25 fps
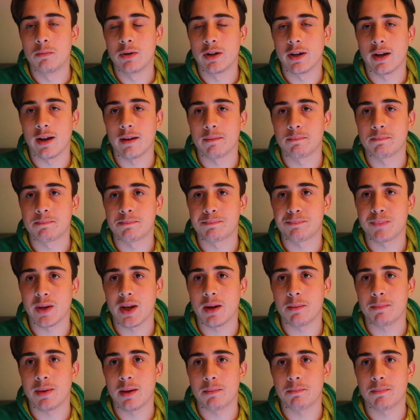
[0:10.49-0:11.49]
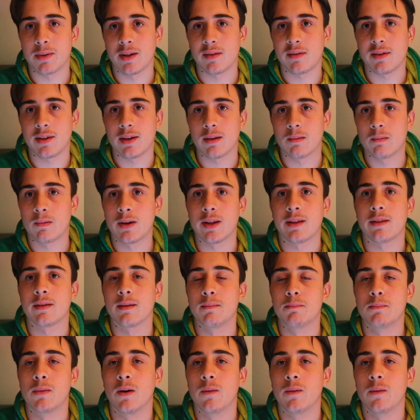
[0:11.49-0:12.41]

but I've been a bit busy in recent